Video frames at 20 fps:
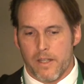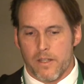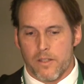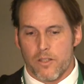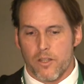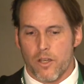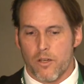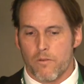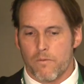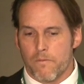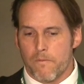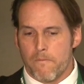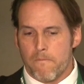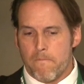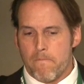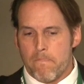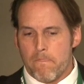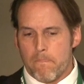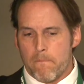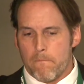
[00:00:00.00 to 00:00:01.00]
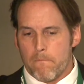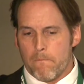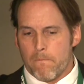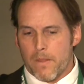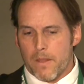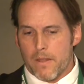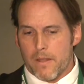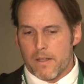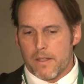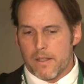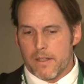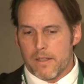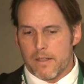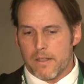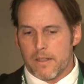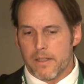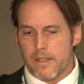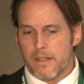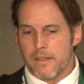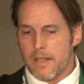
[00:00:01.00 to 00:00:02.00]
So
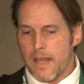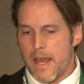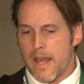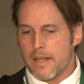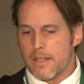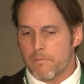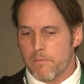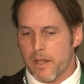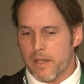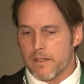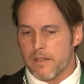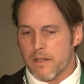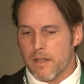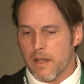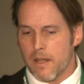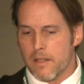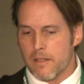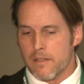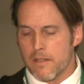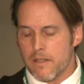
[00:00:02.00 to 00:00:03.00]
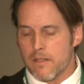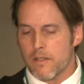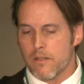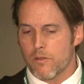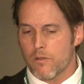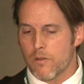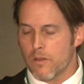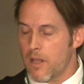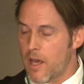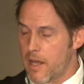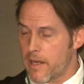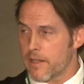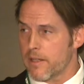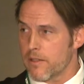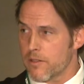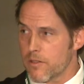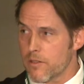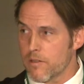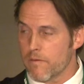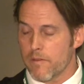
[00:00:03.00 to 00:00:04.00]
clean tax makes cuts to a lot of
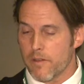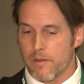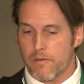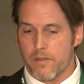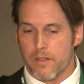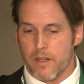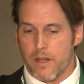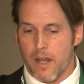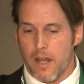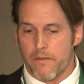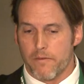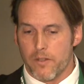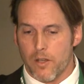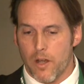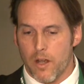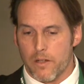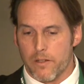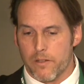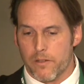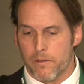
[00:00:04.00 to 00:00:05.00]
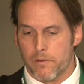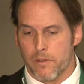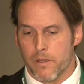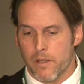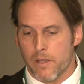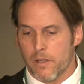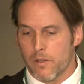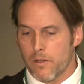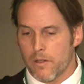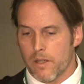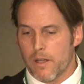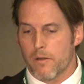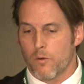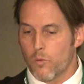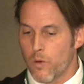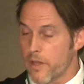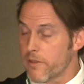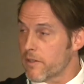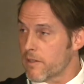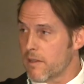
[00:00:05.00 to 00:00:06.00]
conservatives that I've talked to,
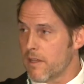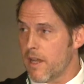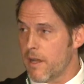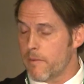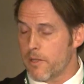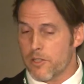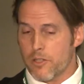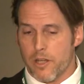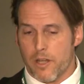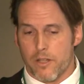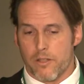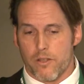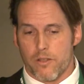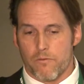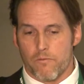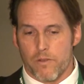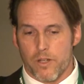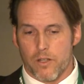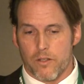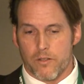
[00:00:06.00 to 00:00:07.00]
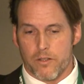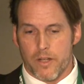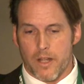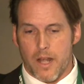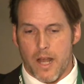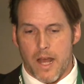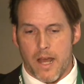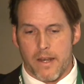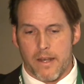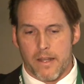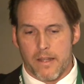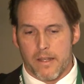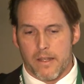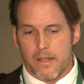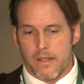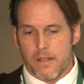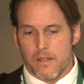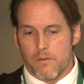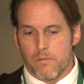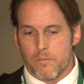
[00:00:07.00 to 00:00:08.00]
whether climate change is real or not,
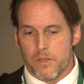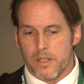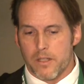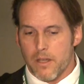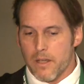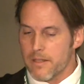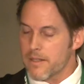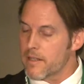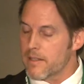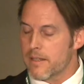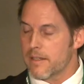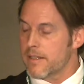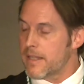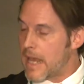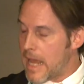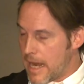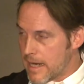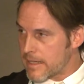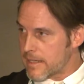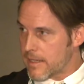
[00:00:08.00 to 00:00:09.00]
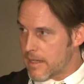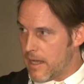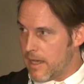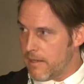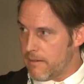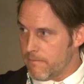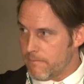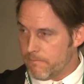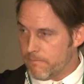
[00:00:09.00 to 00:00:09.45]
because it's a tax cut.